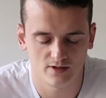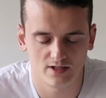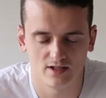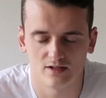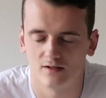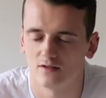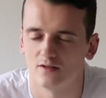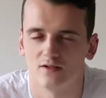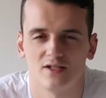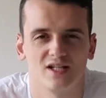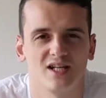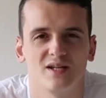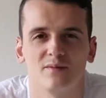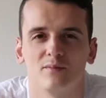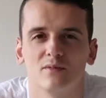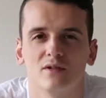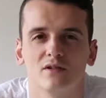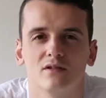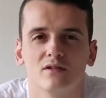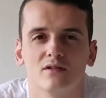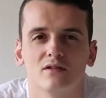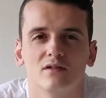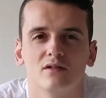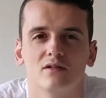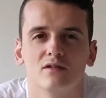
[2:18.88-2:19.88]

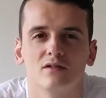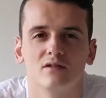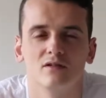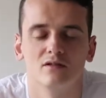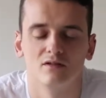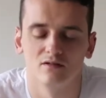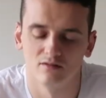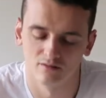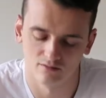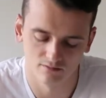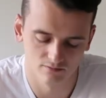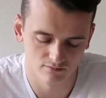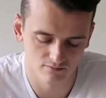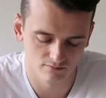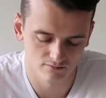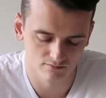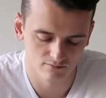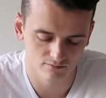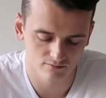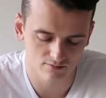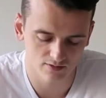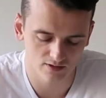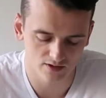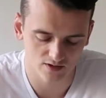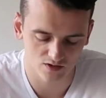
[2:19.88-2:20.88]
entertainment
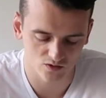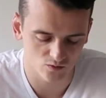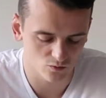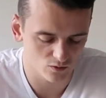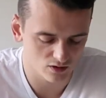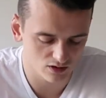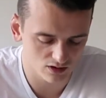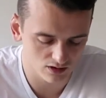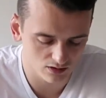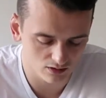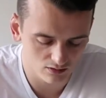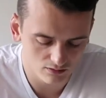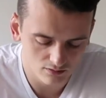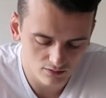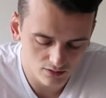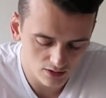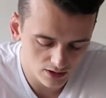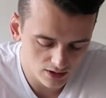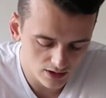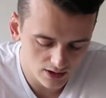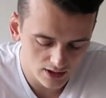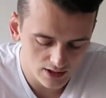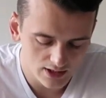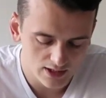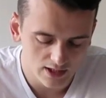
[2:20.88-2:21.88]
as well.
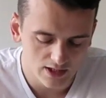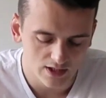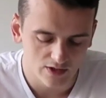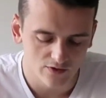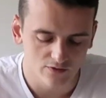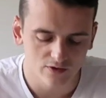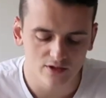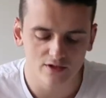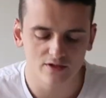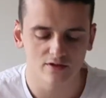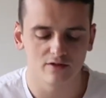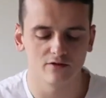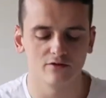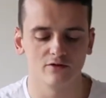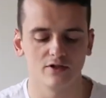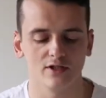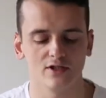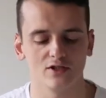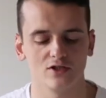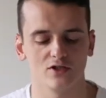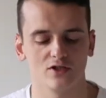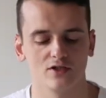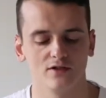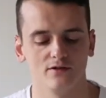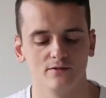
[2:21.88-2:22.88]

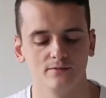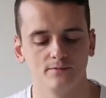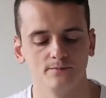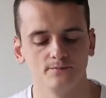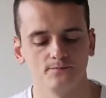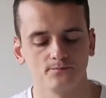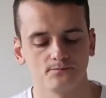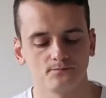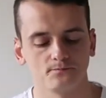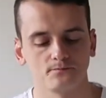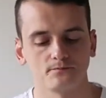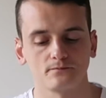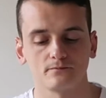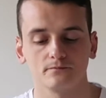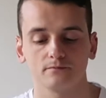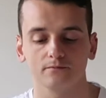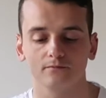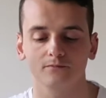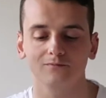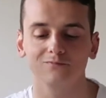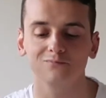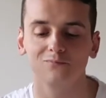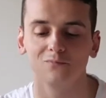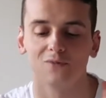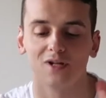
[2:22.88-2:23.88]
Regeneration.
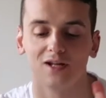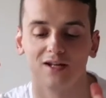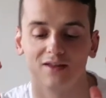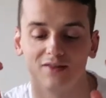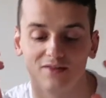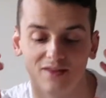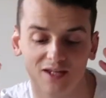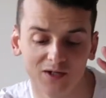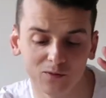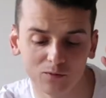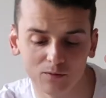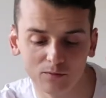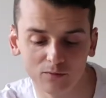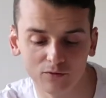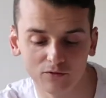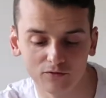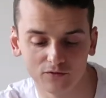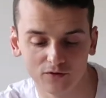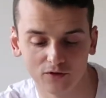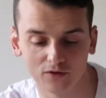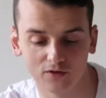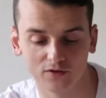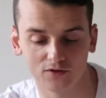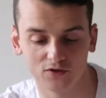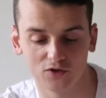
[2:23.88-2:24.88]
Then we
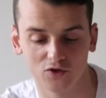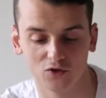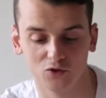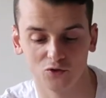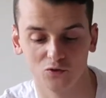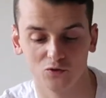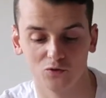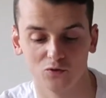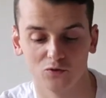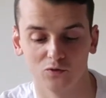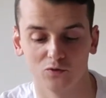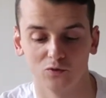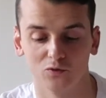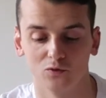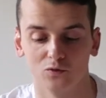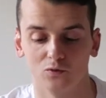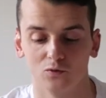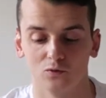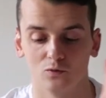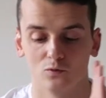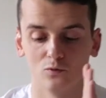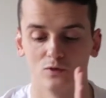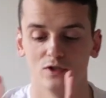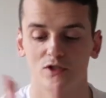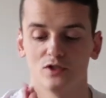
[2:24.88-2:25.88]
moved on to
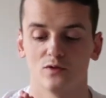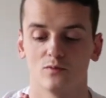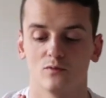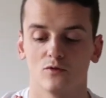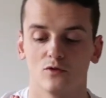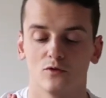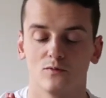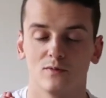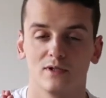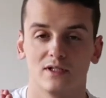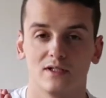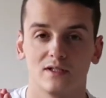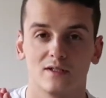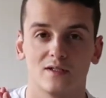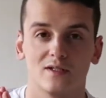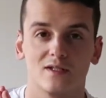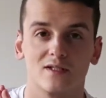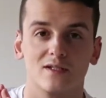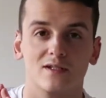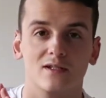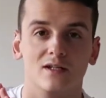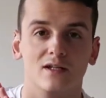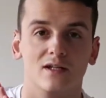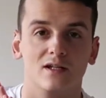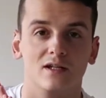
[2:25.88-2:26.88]
which
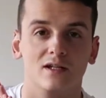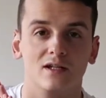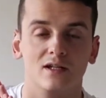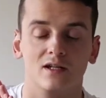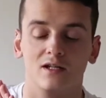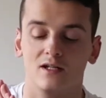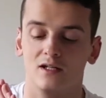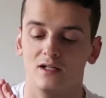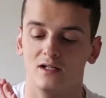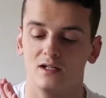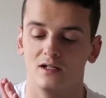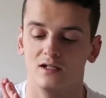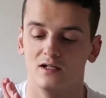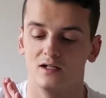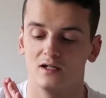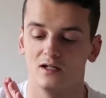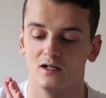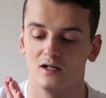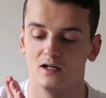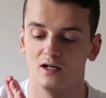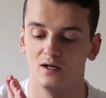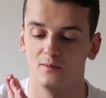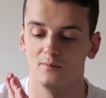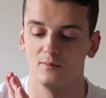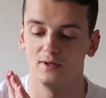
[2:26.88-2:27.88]
moments
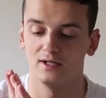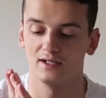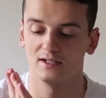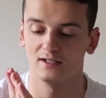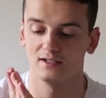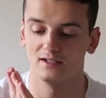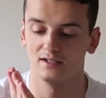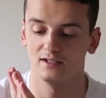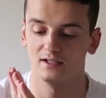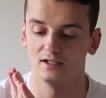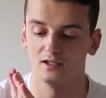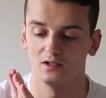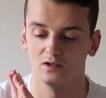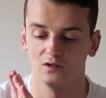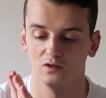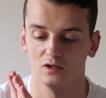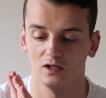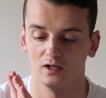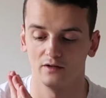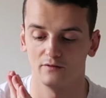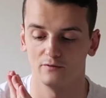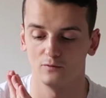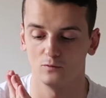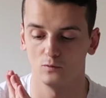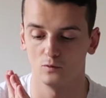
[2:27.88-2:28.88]
are making your
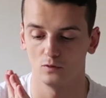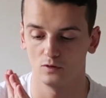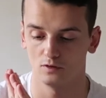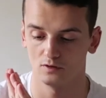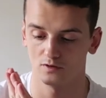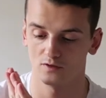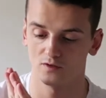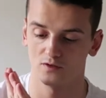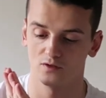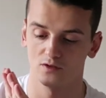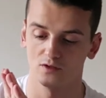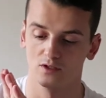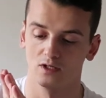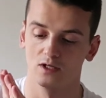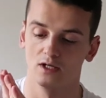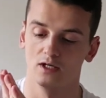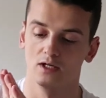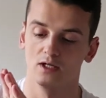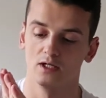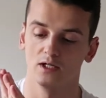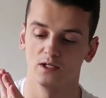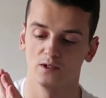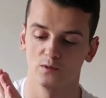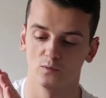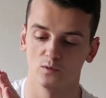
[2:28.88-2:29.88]
life worse.
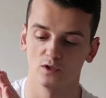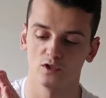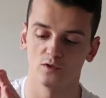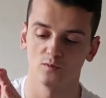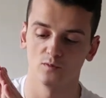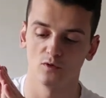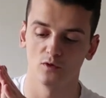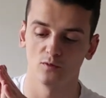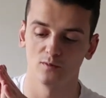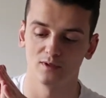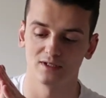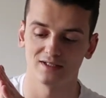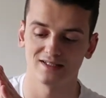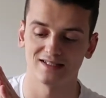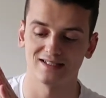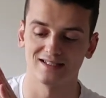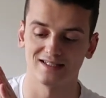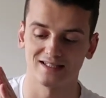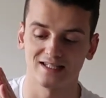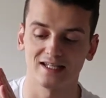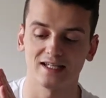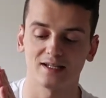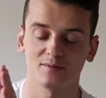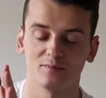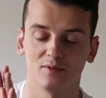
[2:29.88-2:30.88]
In which moments is
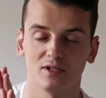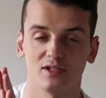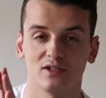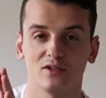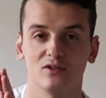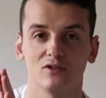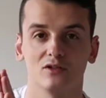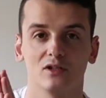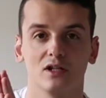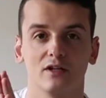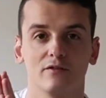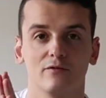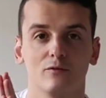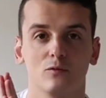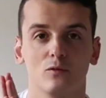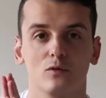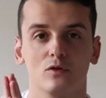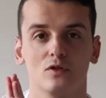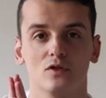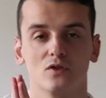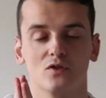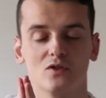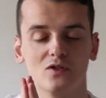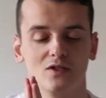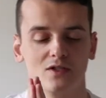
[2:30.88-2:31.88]
tech making your life
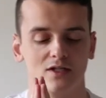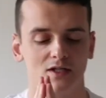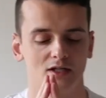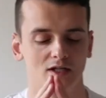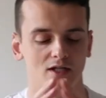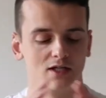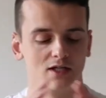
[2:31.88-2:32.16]
worse?